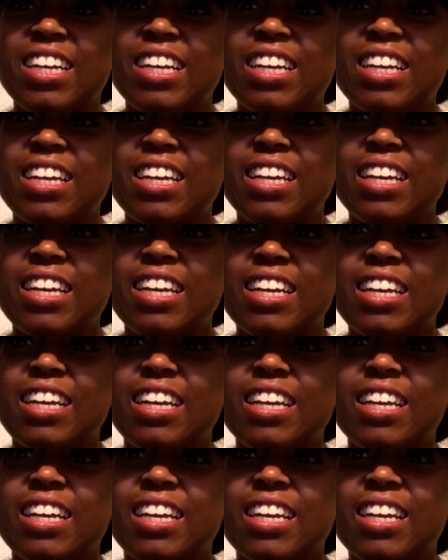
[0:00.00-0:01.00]

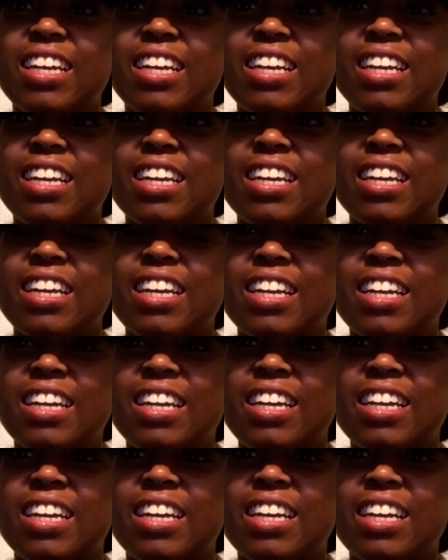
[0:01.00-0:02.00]

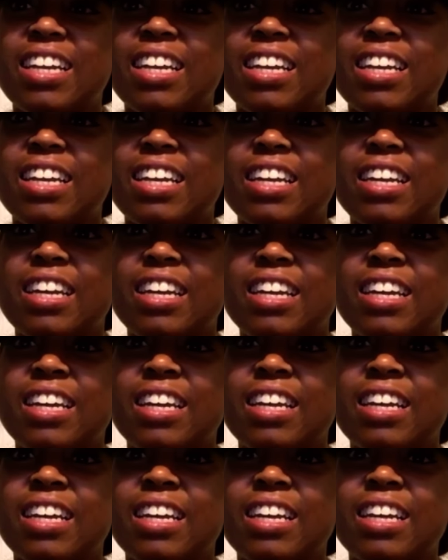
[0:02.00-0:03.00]

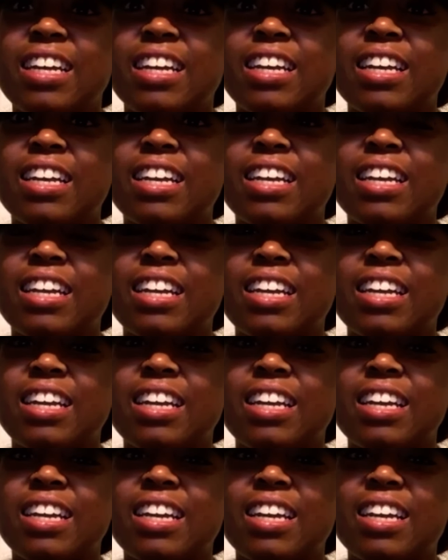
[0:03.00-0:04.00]

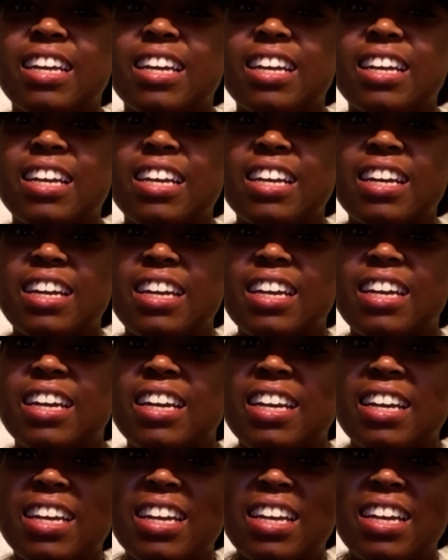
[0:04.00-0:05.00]

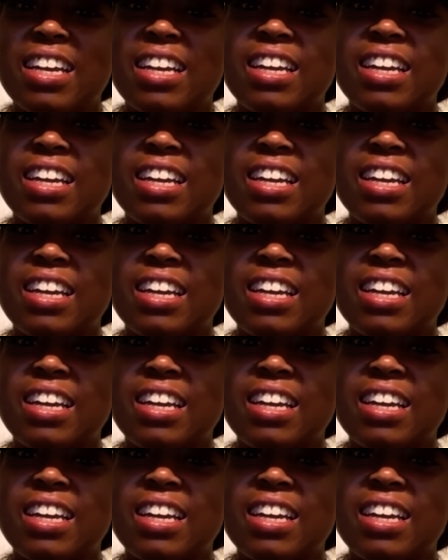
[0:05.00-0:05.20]
(not speaking)